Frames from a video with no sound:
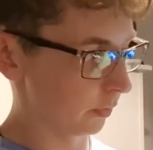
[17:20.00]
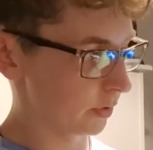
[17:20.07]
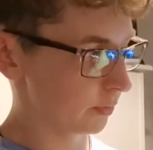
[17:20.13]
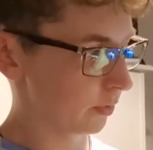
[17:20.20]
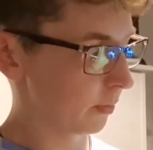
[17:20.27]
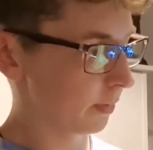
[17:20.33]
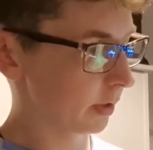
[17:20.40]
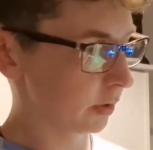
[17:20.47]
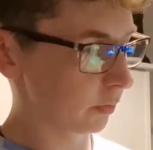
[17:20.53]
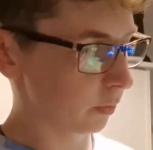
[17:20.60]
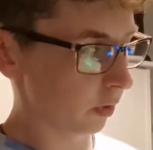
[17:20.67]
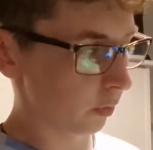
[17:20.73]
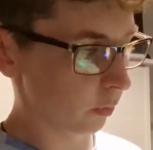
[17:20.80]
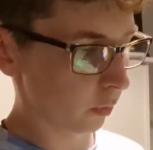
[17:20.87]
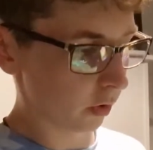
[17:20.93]
which probably
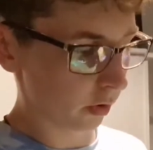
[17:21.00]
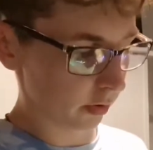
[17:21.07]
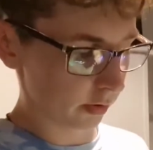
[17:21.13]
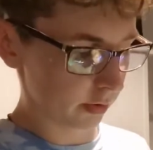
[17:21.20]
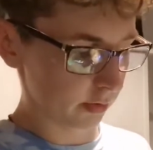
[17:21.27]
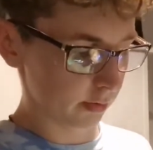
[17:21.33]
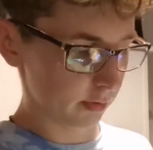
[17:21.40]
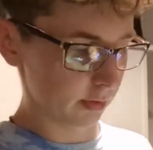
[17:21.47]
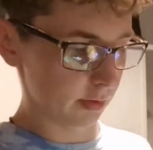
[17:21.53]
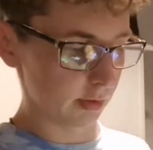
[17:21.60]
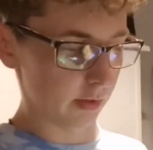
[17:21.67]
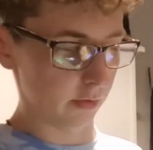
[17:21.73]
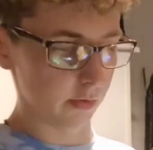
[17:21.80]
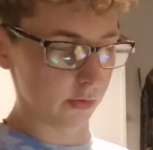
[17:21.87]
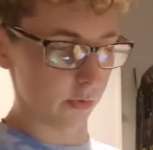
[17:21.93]
won't work
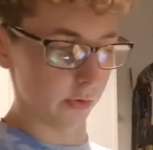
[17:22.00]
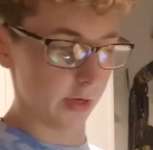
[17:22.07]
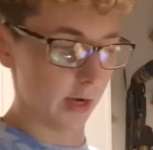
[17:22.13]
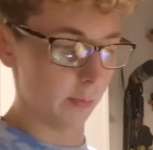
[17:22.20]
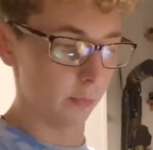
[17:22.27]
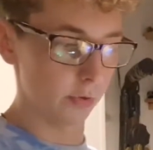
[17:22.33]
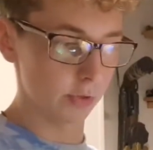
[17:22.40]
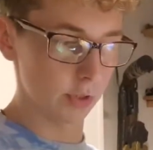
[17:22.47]
now that it's on camera